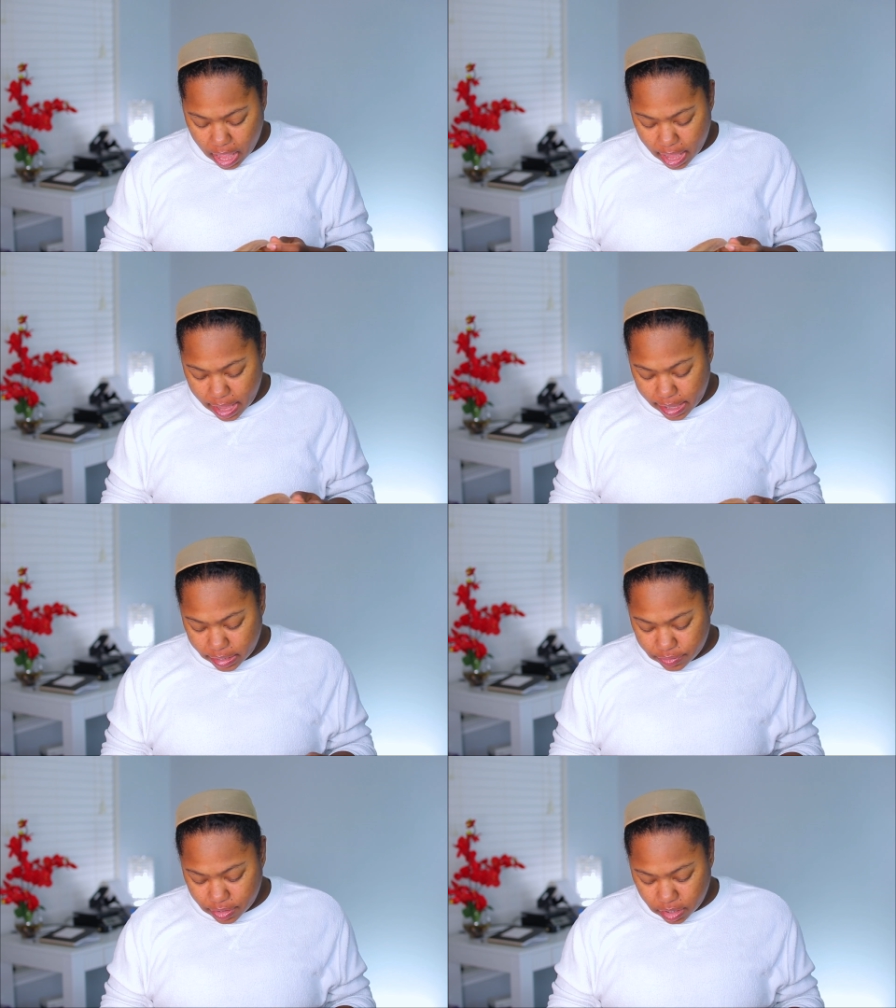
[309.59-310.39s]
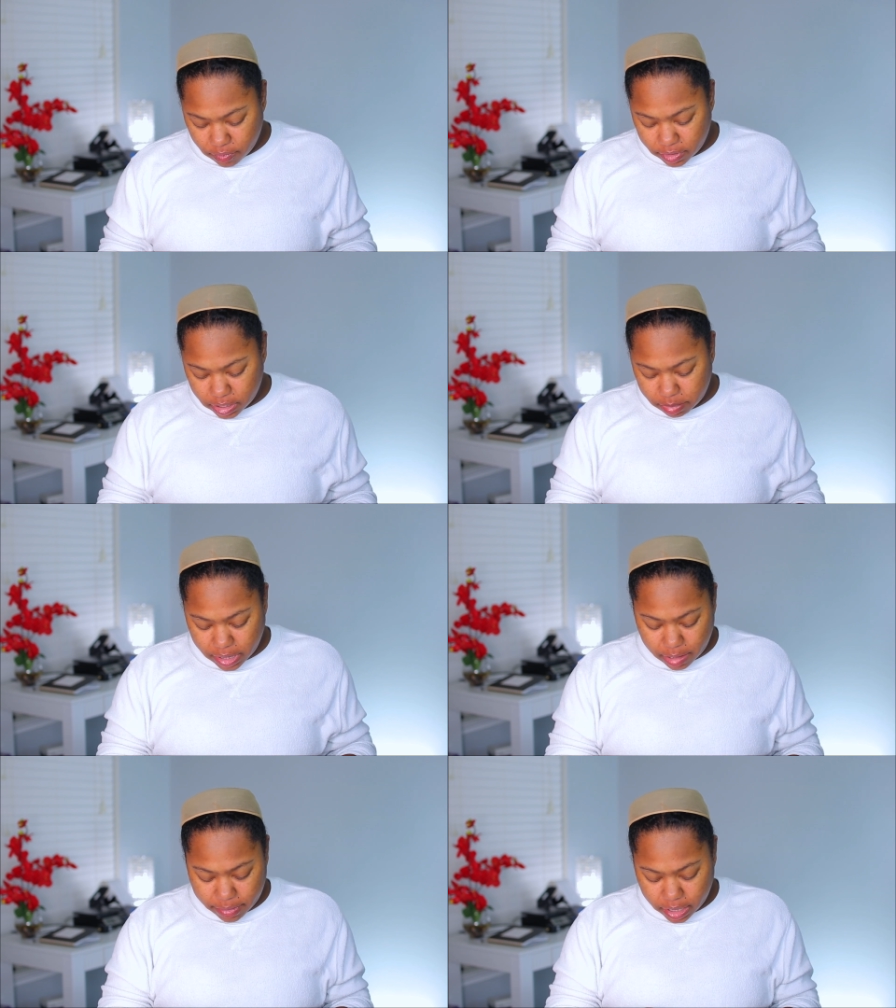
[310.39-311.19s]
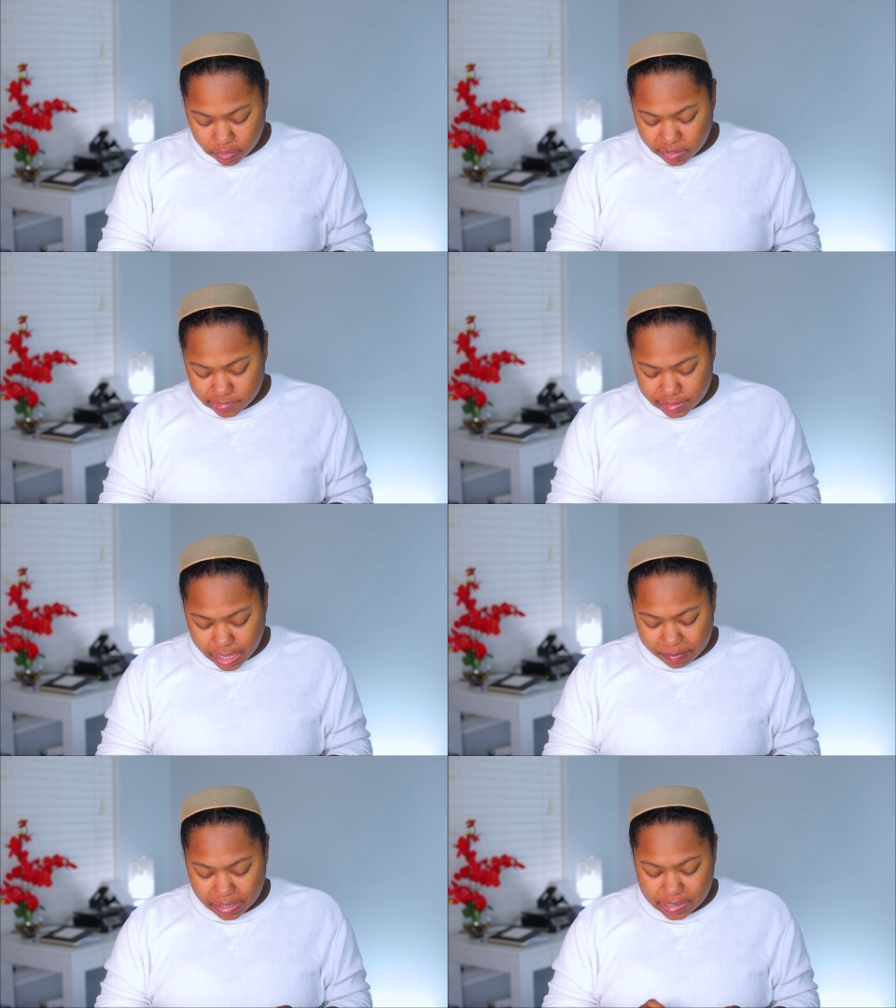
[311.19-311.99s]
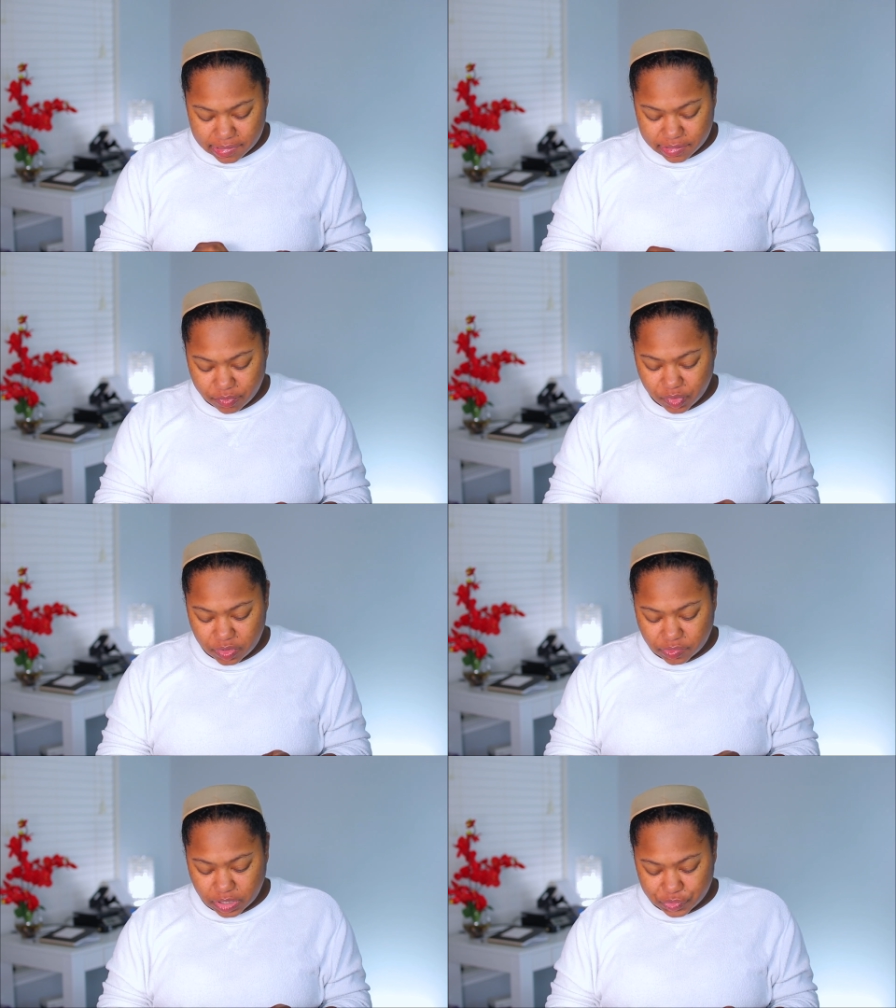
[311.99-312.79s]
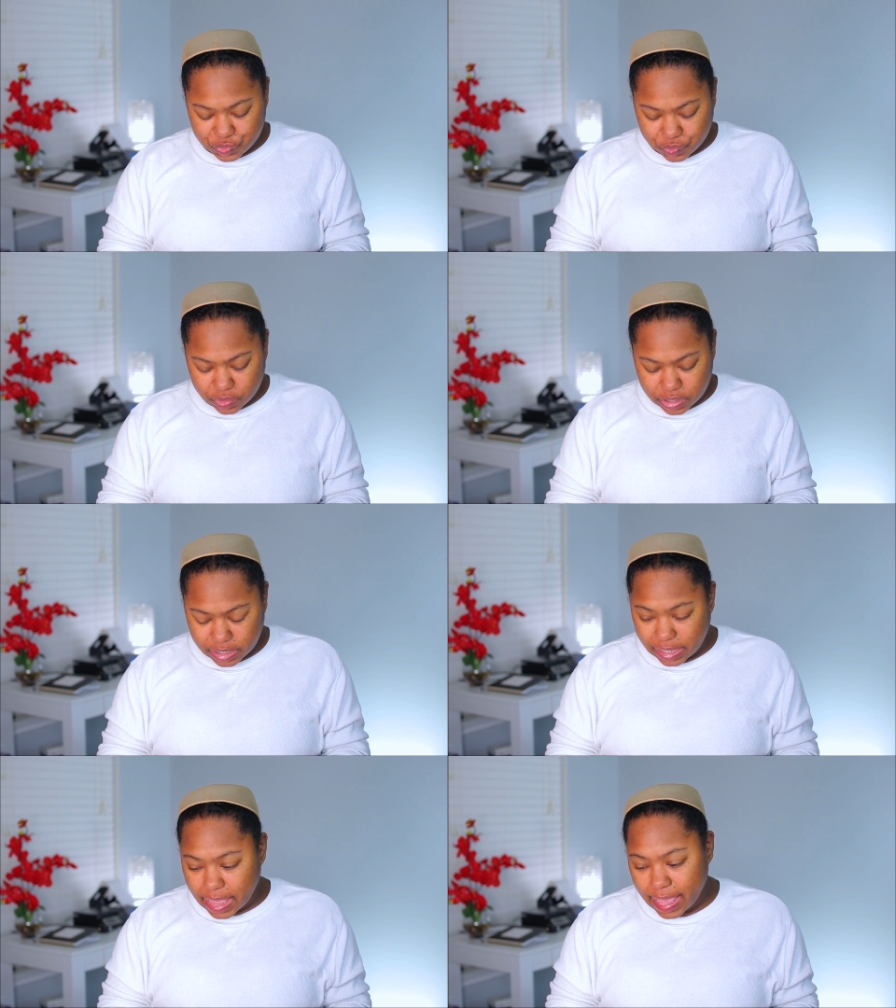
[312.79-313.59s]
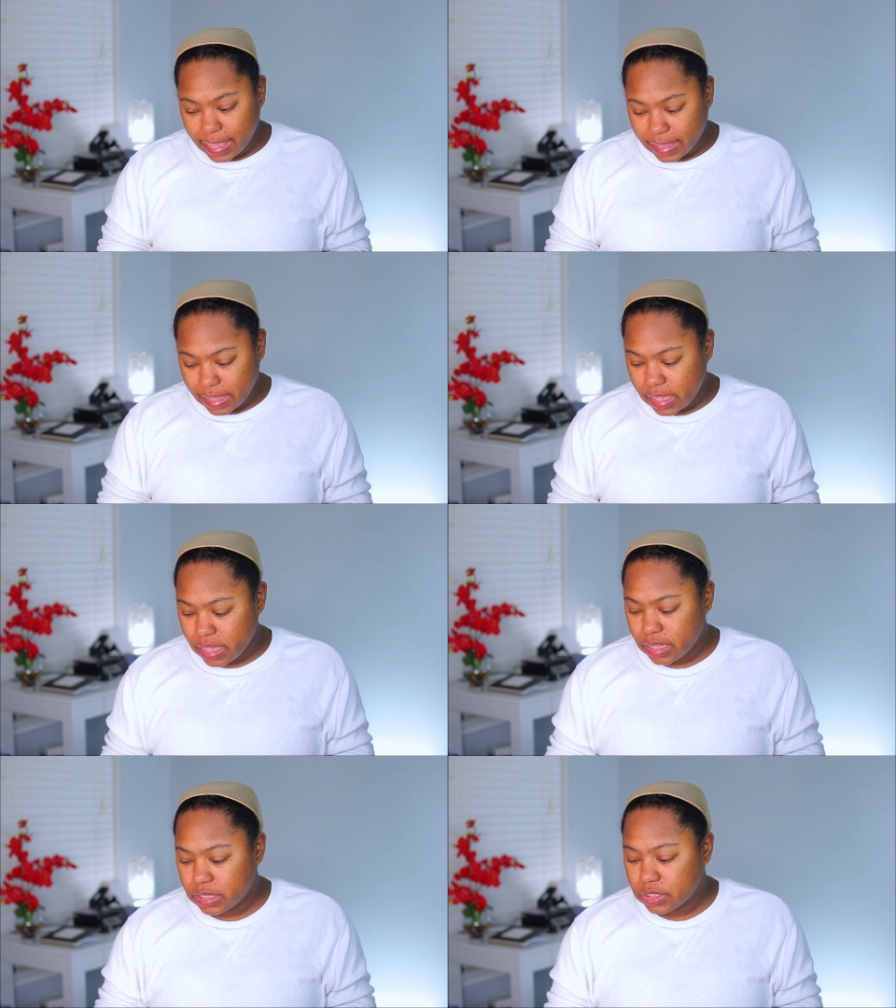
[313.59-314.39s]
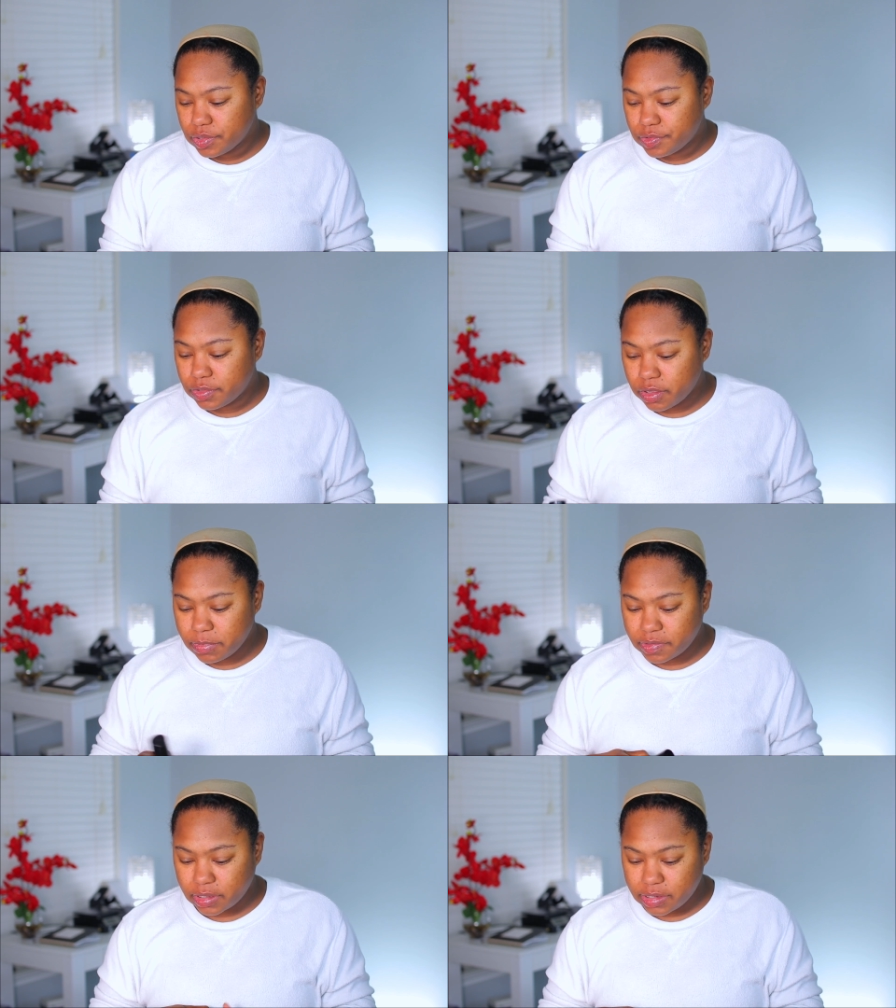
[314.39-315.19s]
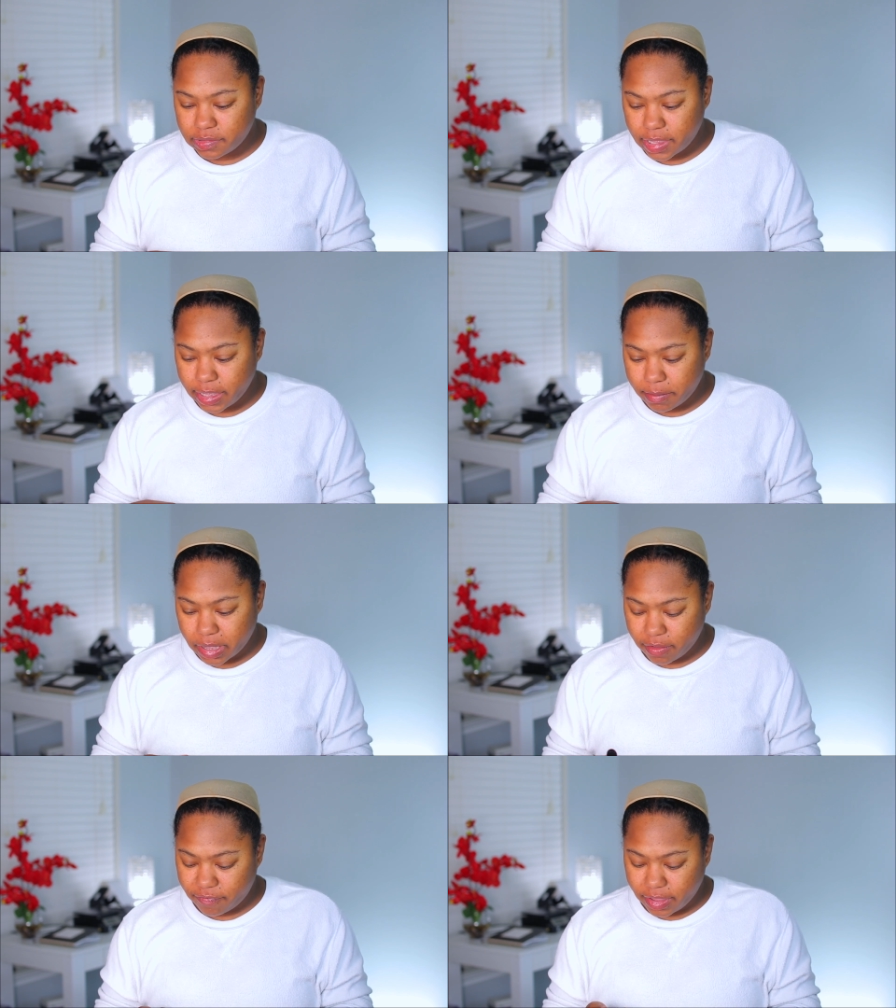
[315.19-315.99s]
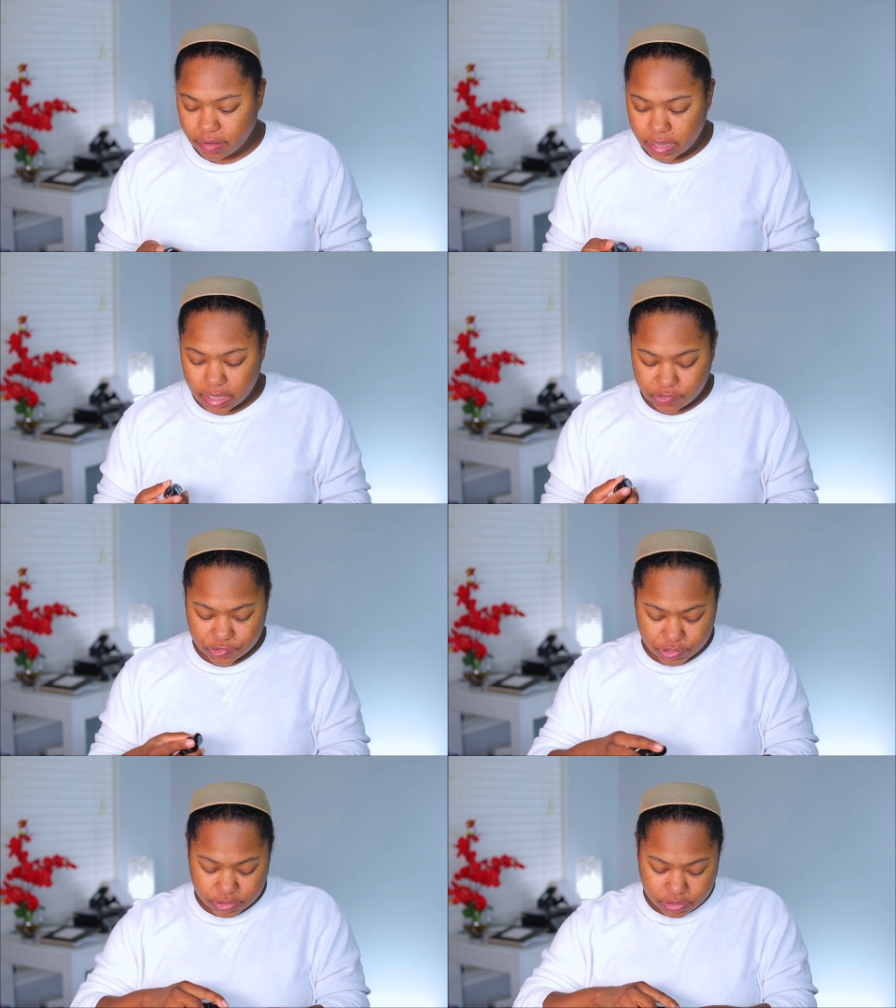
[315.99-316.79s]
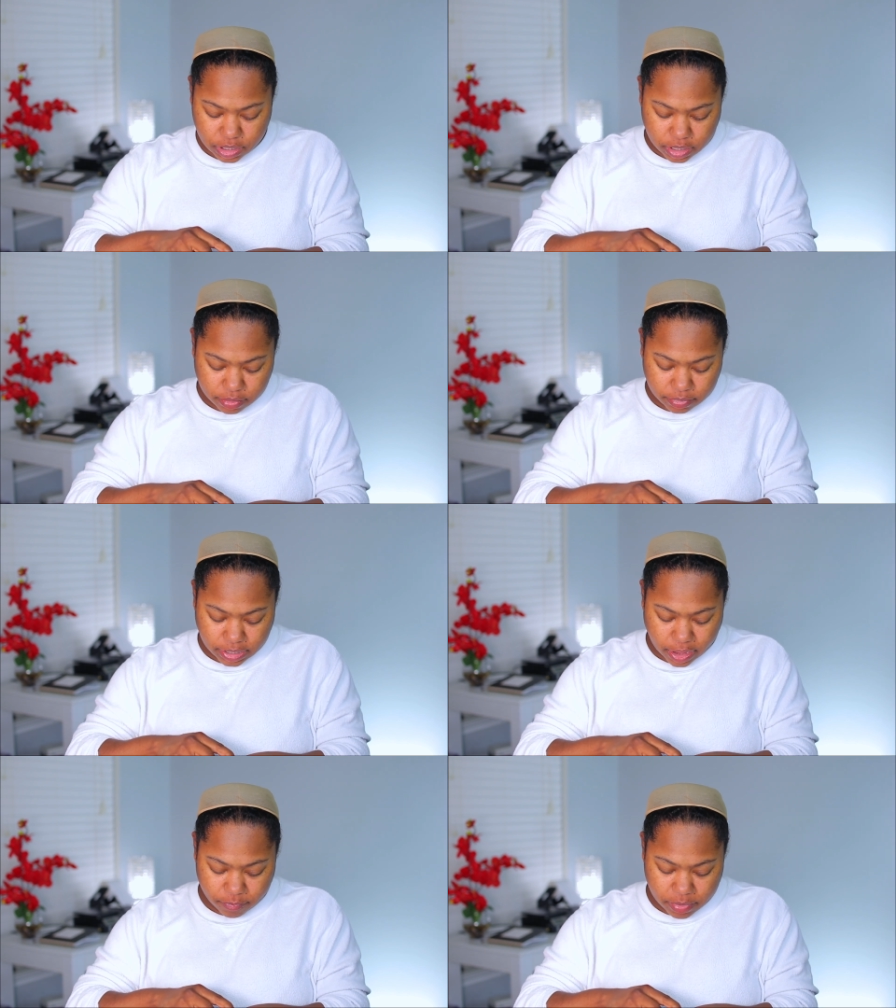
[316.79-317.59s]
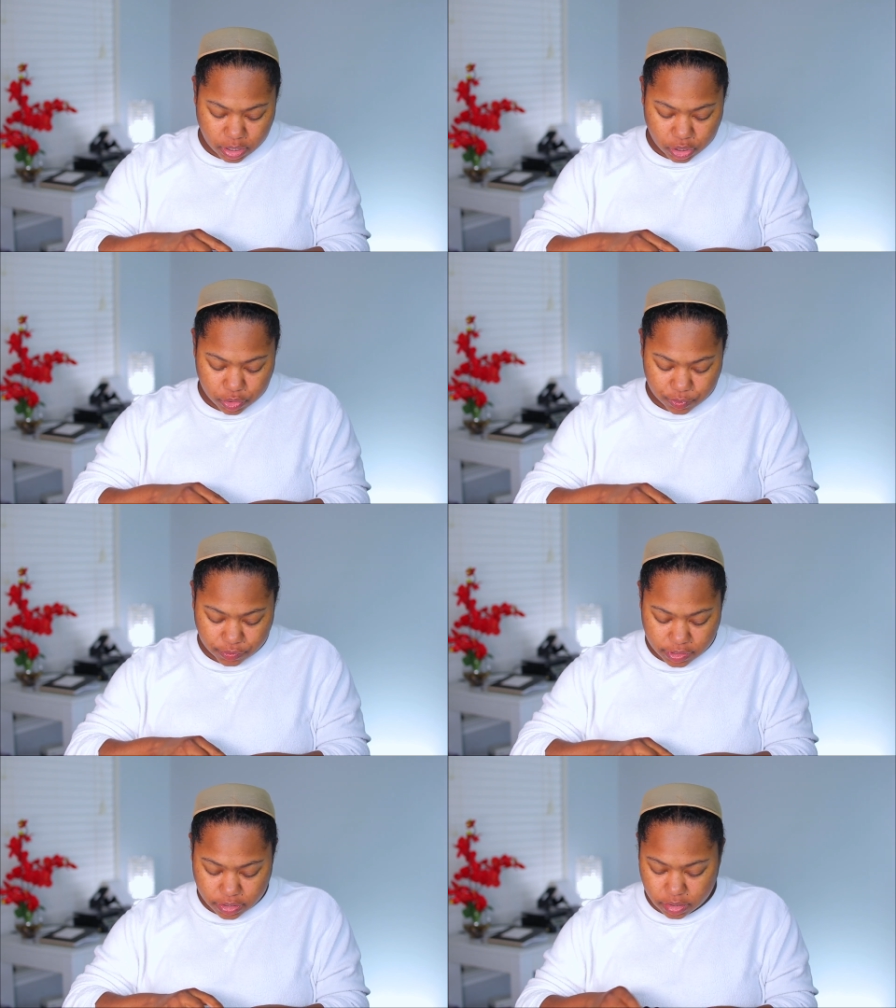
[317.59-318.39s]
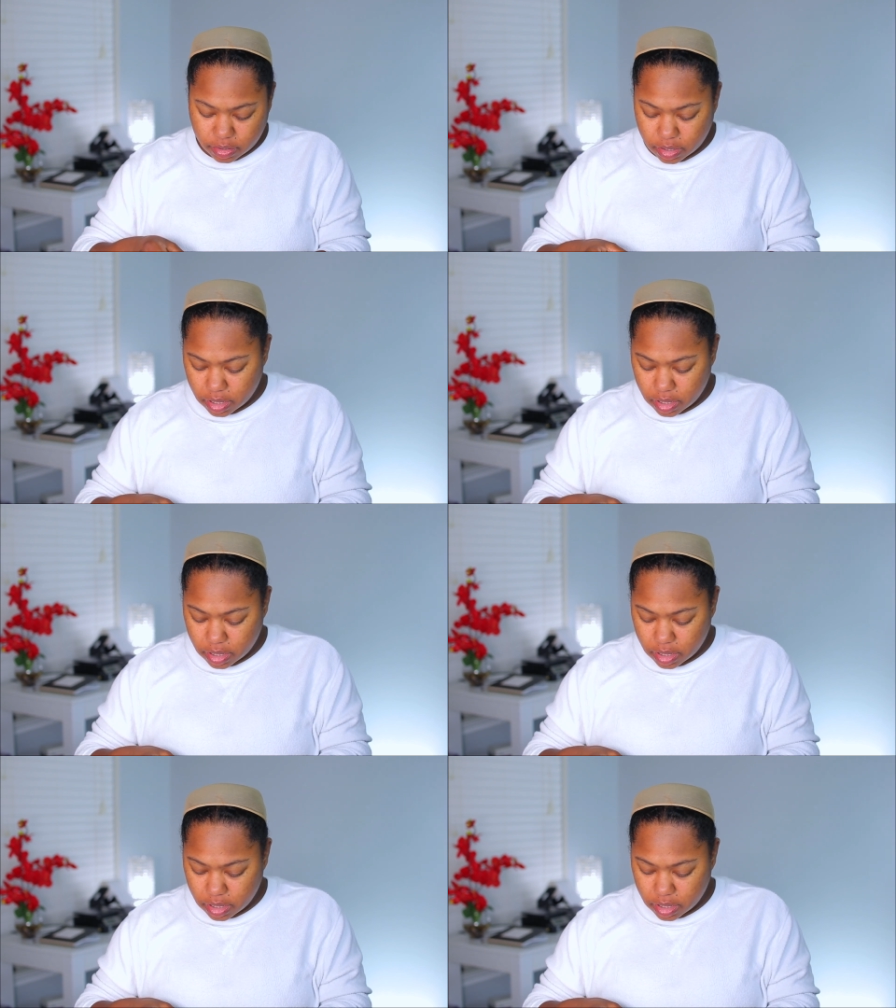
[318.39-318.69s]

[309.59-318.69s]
I don't want to apply powder on top because it will start to look cakey so I'm just gonna take my foundation um, that I've been using